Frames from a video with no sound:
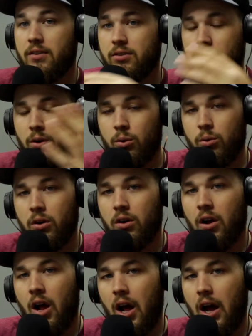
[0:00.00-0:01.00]
So
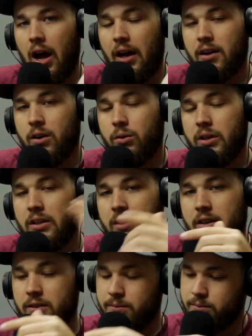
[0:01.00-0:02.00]
I go in
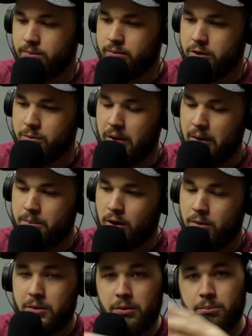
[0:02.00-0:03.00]
there to my
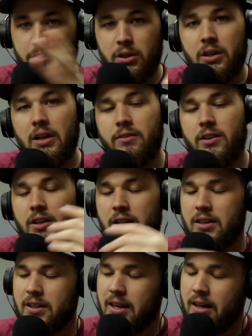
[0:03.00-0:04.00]
apartment, put
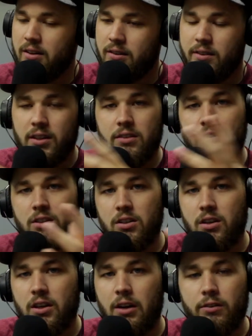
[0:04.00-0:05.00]
everything together. Everything's
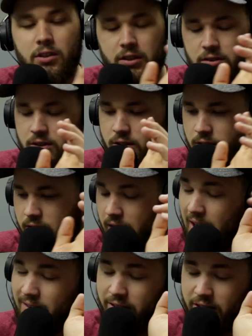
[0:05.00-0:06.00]
good.
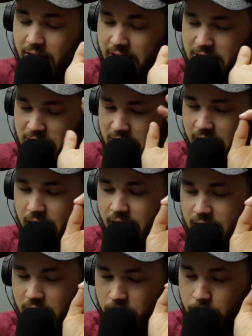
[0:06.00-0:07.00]
Everything is
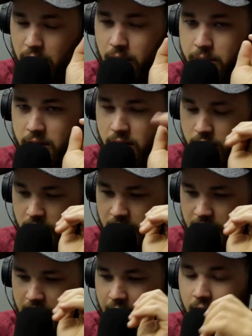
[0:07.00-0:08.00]
done in the apartment,
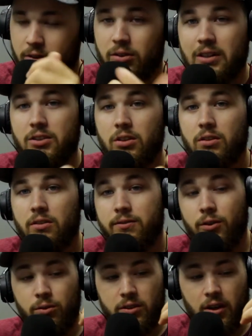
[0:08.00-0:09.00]
okay? So I took the
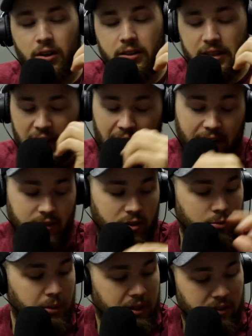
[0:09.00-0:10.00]
futon that I had to
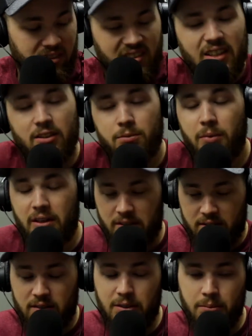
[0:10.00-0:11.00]
spend 6
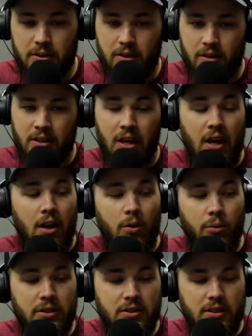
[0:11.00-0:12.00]
months sleeping on,
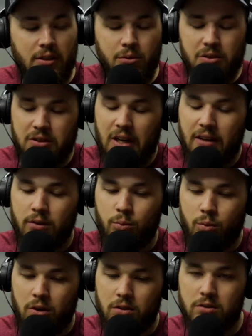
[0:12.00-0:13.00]
which it was not the
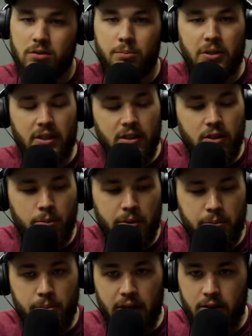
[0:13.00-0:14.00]
worst, but it could have
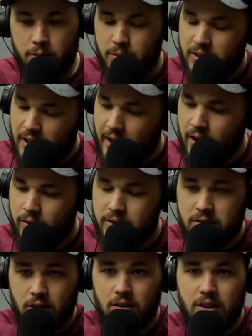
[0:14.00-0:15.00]
been better. But now
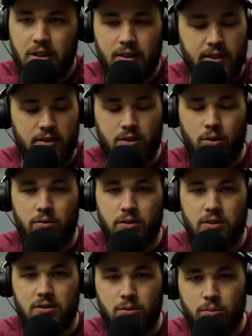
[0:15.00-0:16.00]
it's all good. It's over.
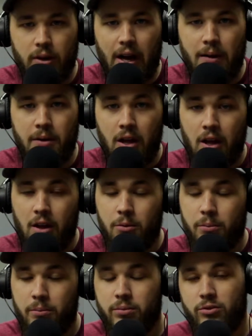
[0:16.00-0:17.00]
It's a wrap.
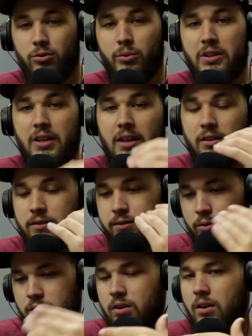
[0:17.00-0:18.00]
So we take the
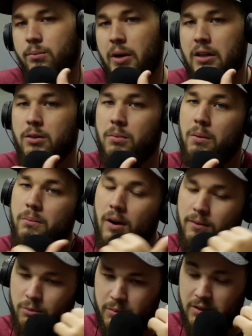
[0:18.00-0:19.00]
futon back to my
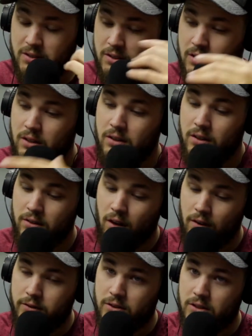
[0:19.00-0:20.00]
mom's business, this
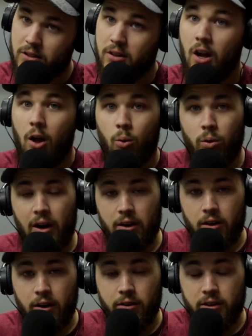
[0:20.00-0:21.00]
office here, where
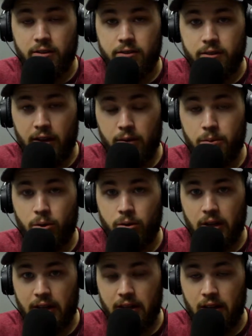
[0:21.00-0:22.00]
I currently film,
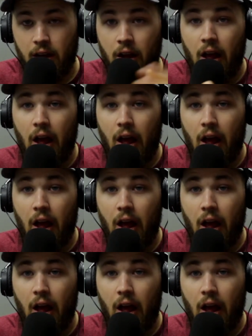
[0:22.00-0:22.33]
okay?